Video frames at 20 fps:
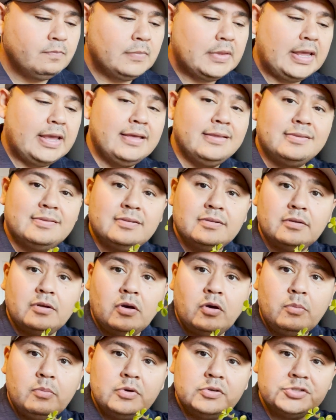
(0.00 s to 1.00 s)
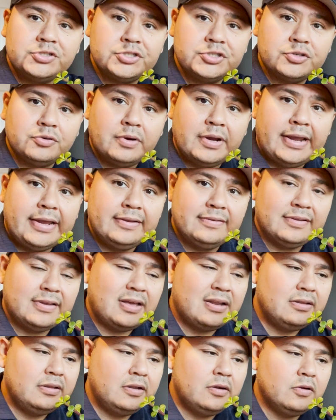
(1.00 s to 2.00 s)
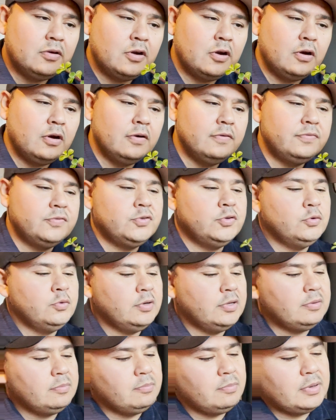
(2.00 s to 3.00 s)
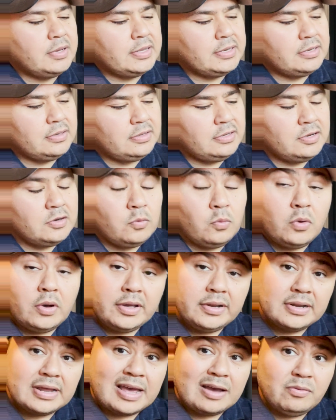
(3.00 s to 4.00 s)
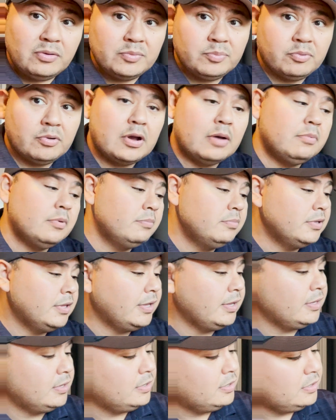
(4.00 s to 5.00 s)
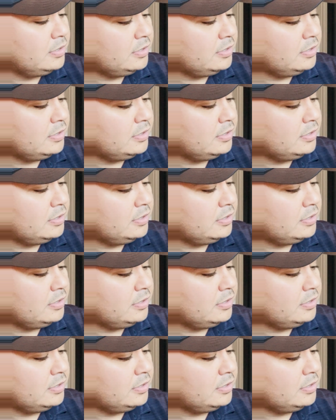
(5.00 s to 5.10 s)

It's almost straight. It's got a little curve to it, but you know what? I would probably